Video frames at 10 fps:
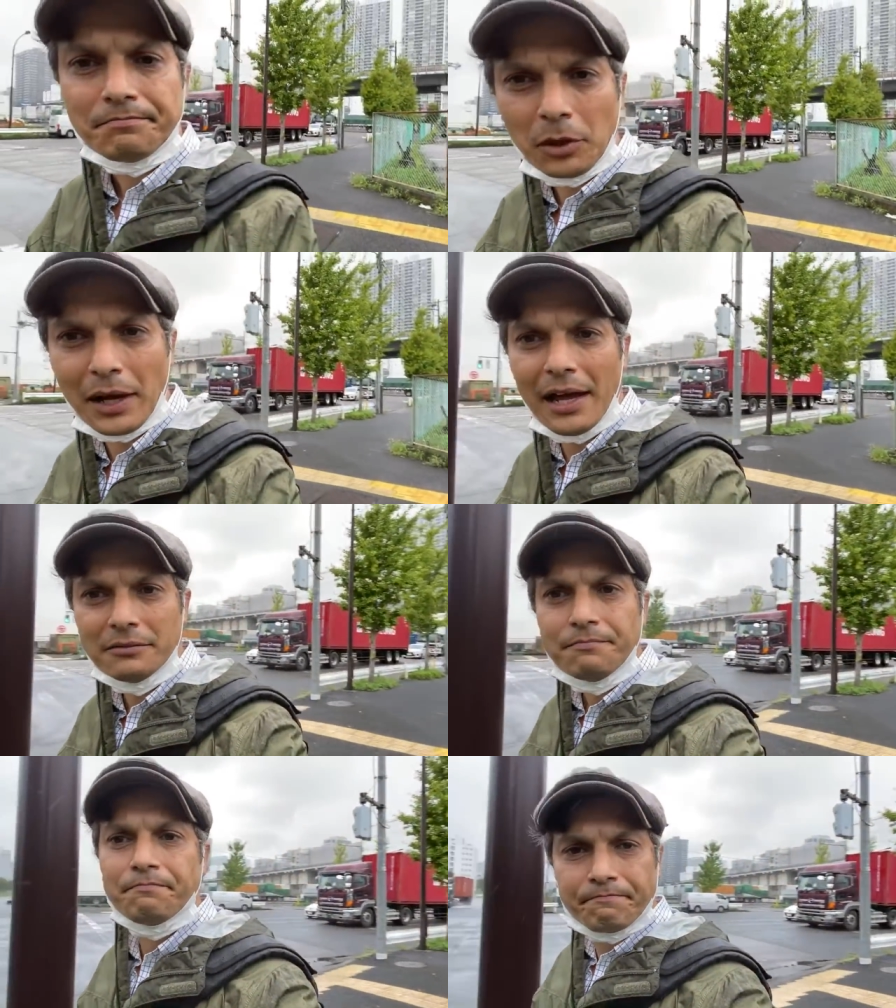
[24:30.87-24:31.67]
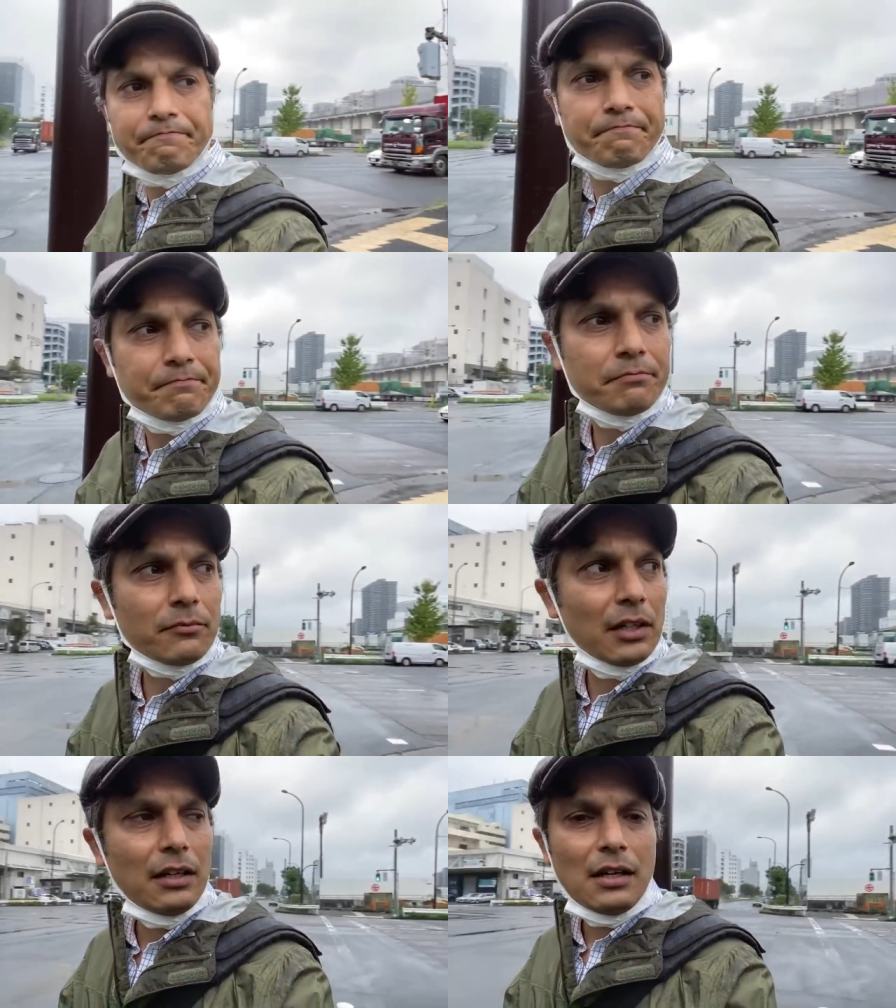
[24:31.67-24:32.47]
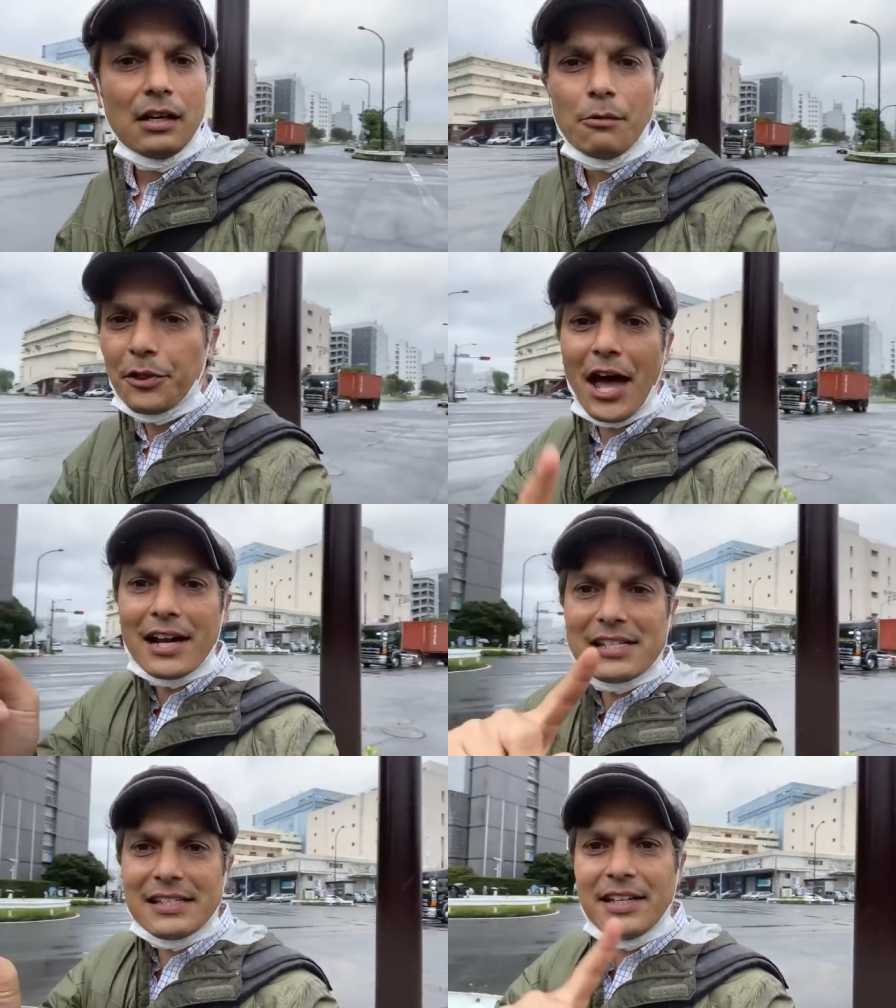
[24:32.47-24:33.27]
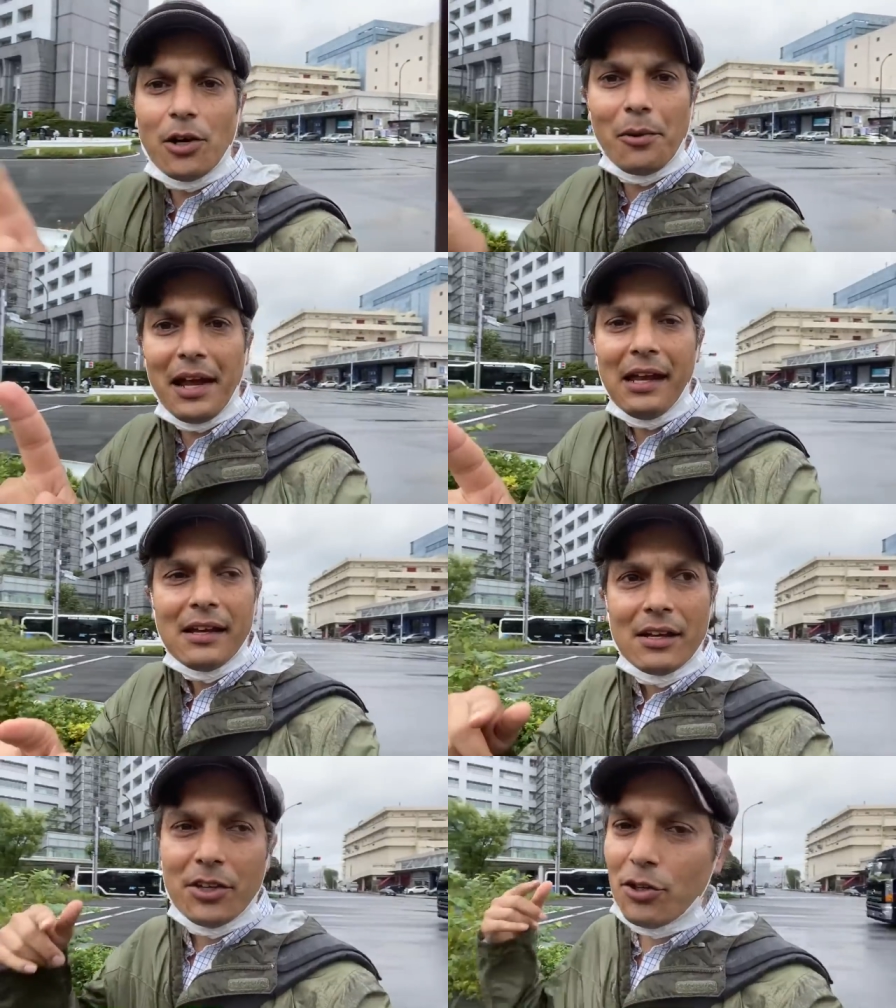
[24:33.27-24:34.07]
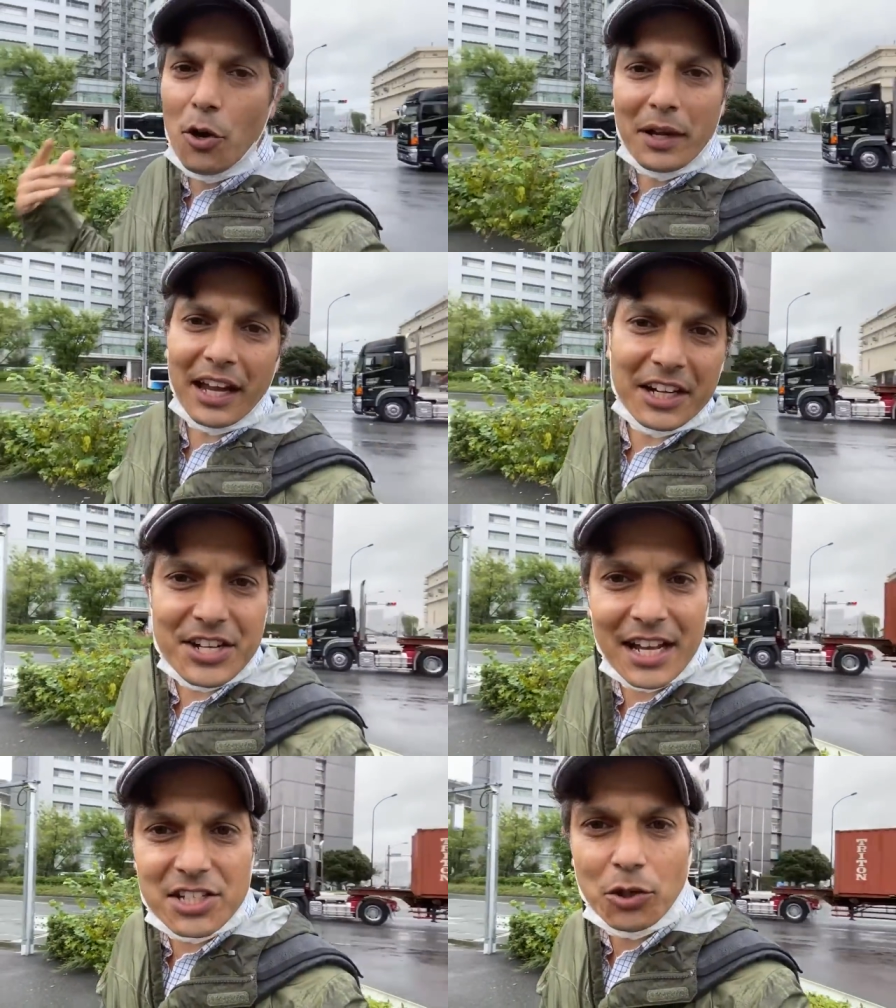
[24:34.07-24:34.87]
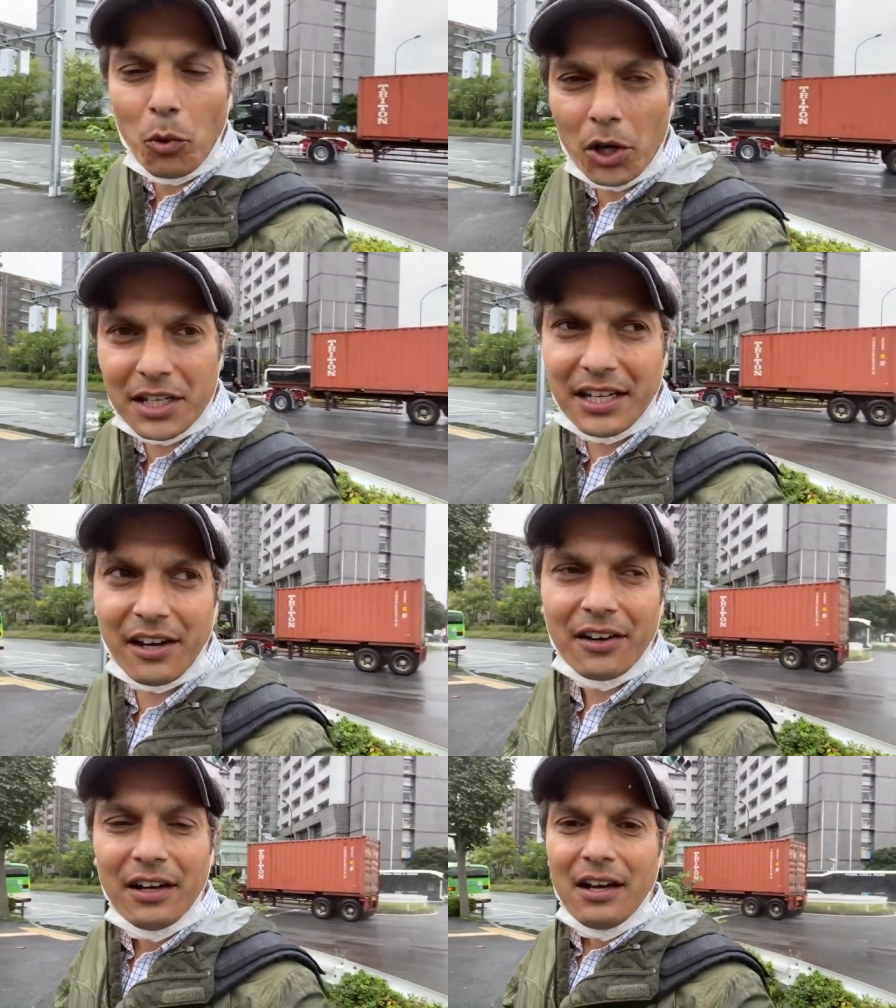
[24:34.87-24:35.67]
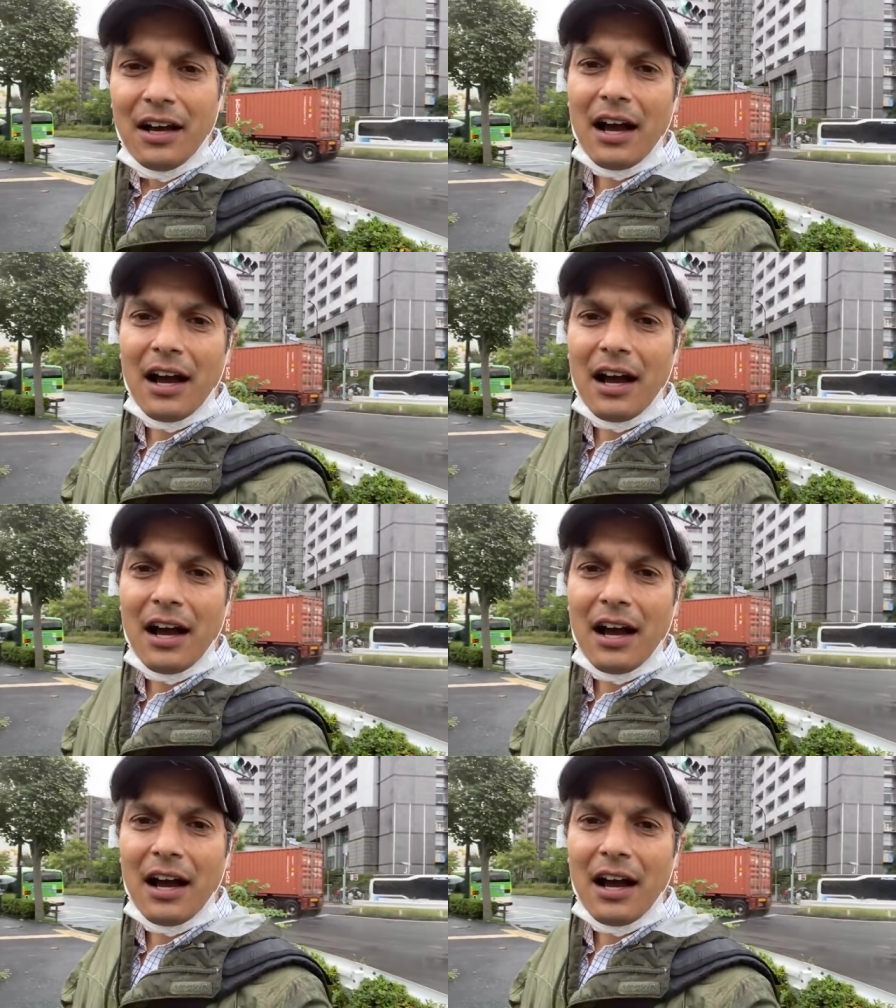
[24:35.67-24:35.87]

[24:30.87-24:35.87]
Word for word: Okay? Without a COE, you don't get a chance to work here.